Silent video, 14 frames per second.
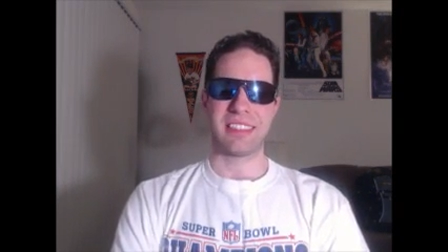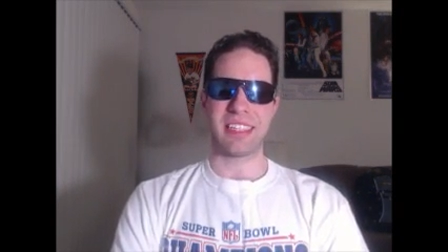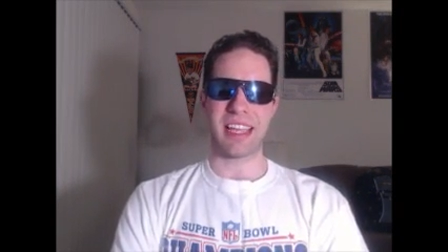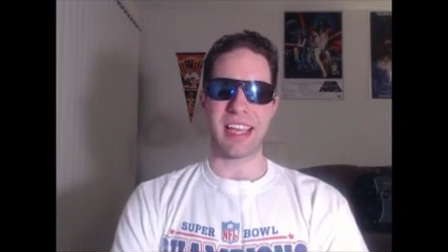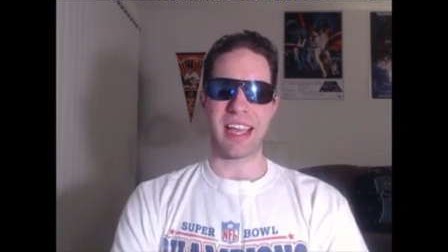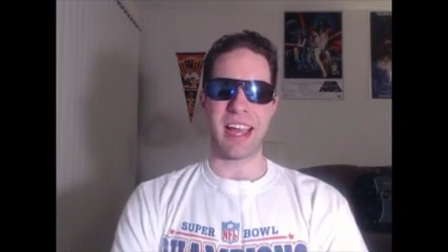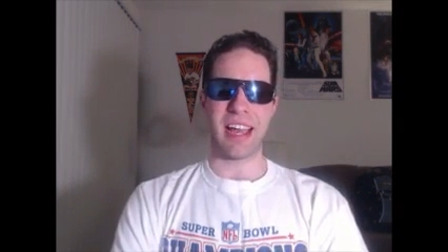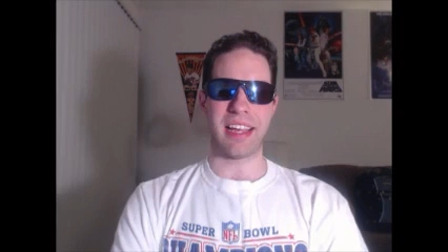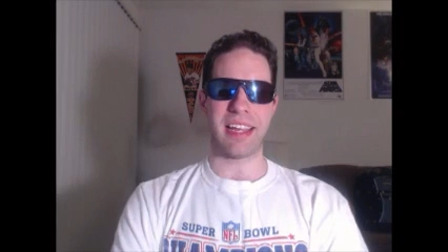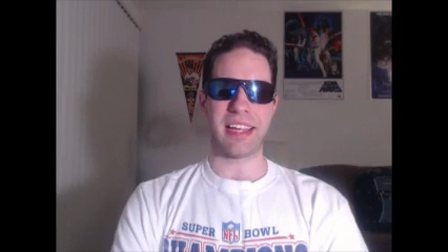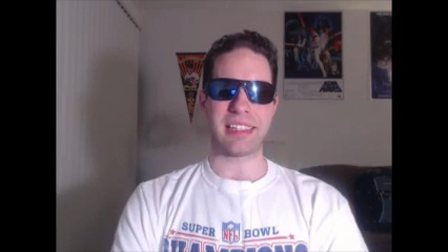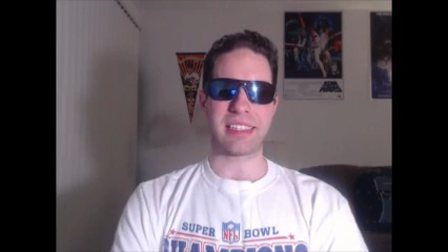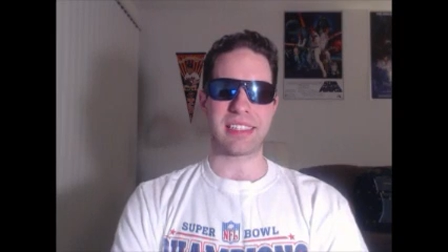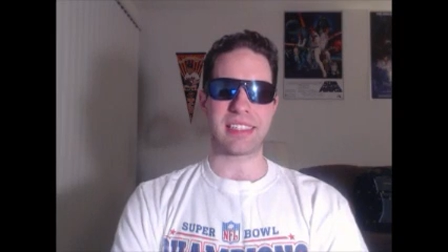Yeah,
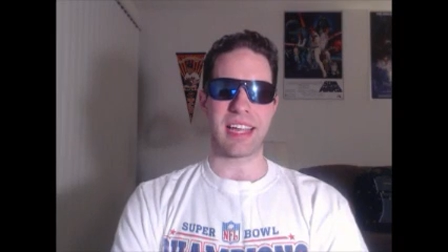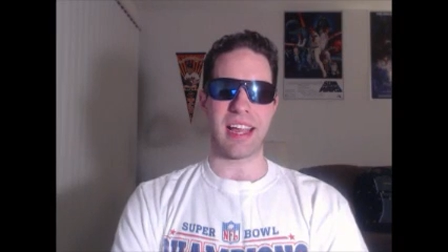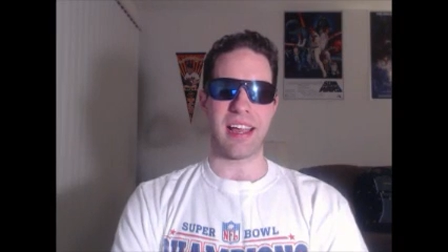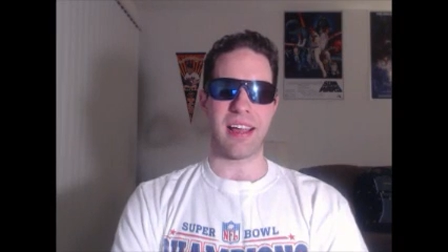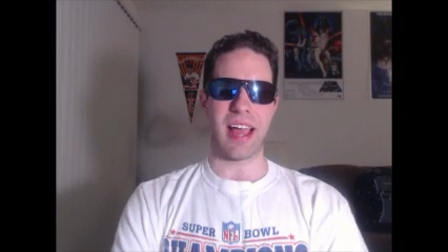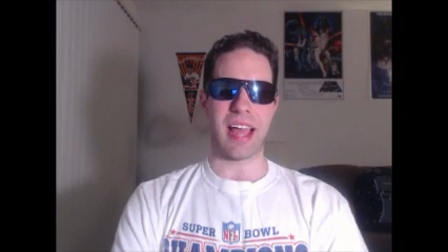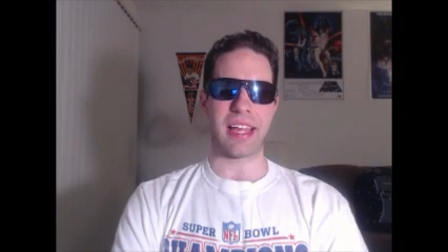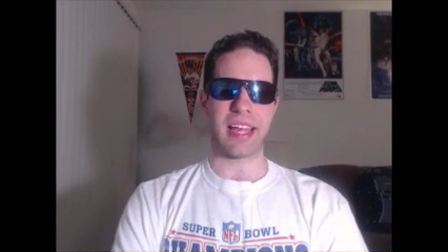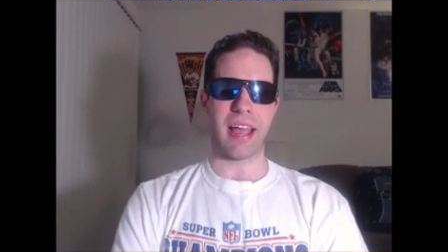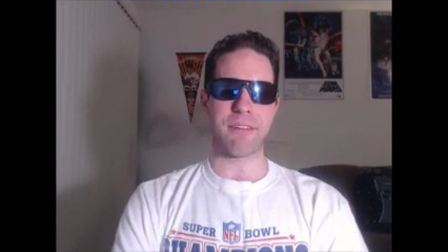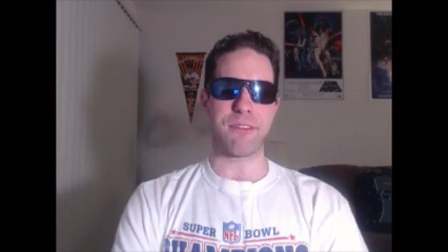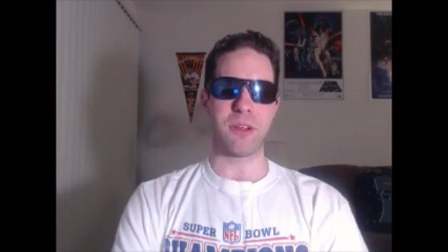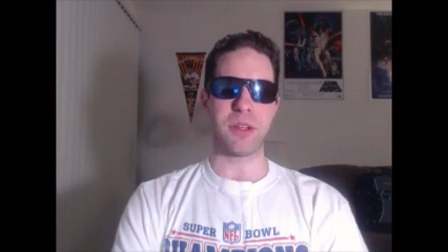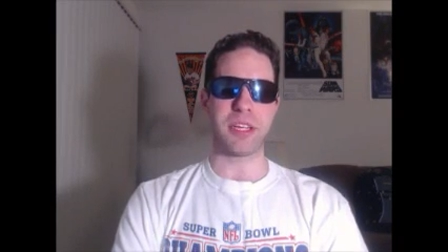it's
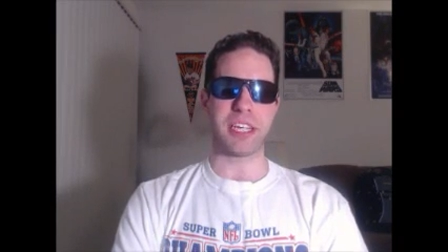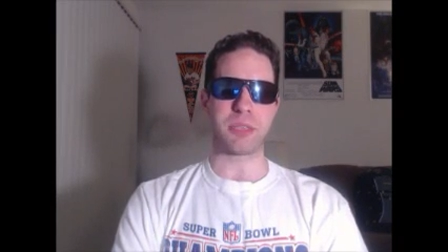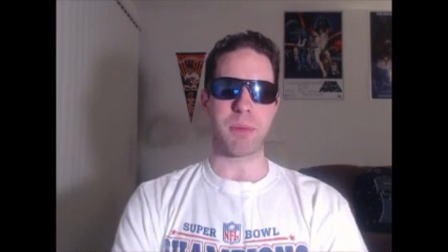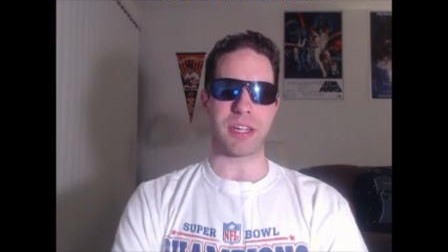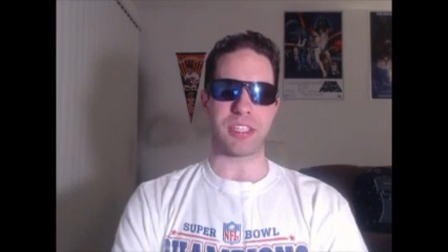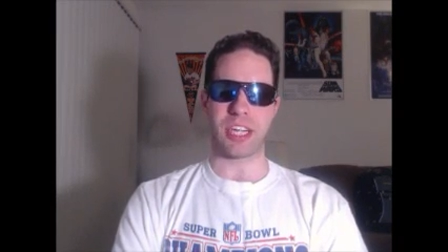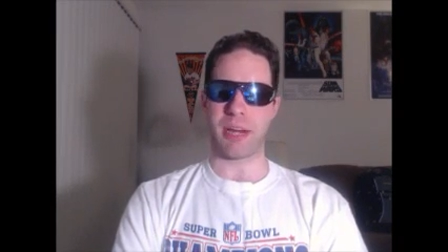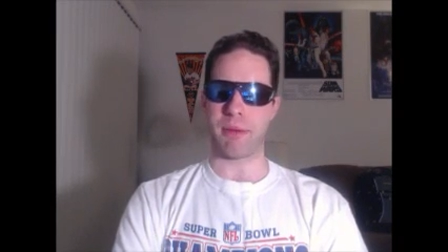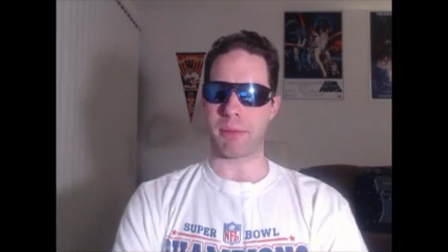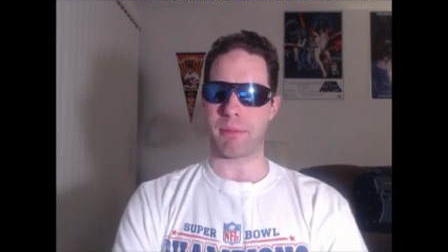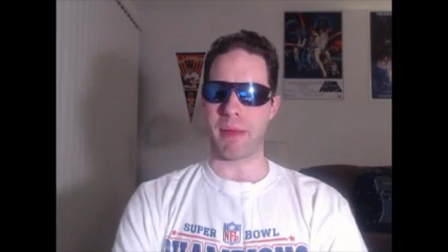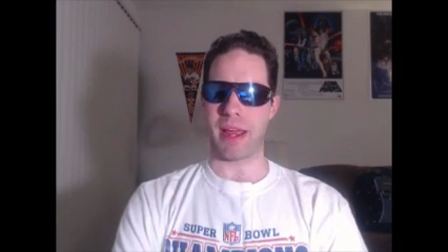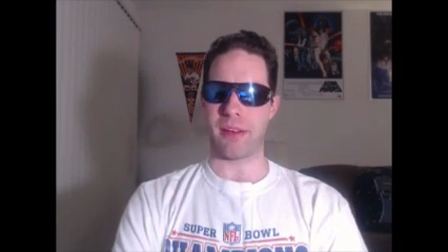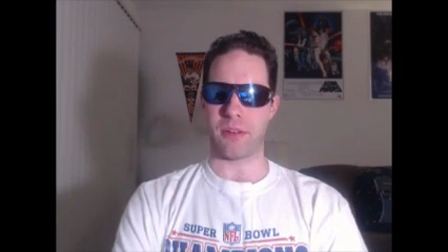I fully expect Shane
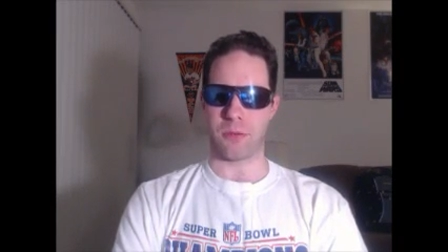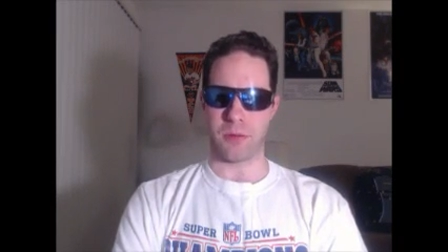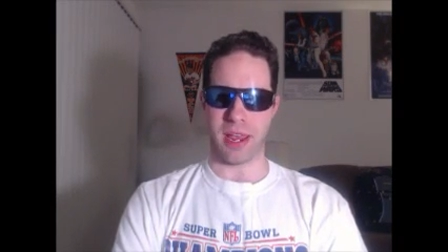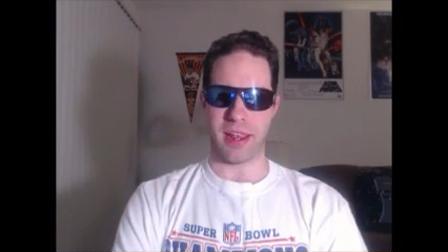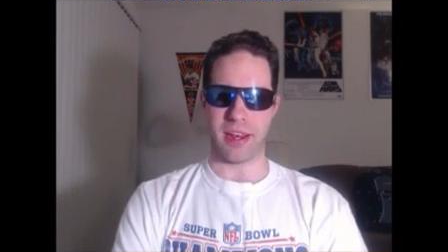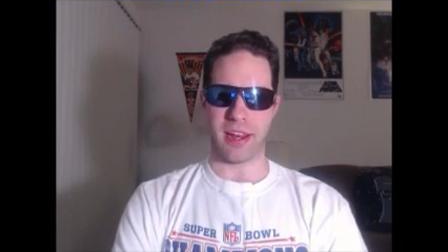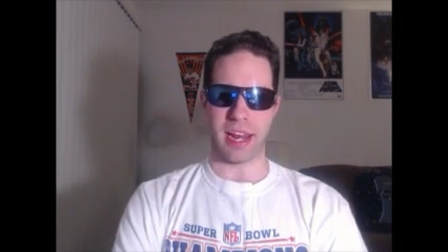McMahon to win,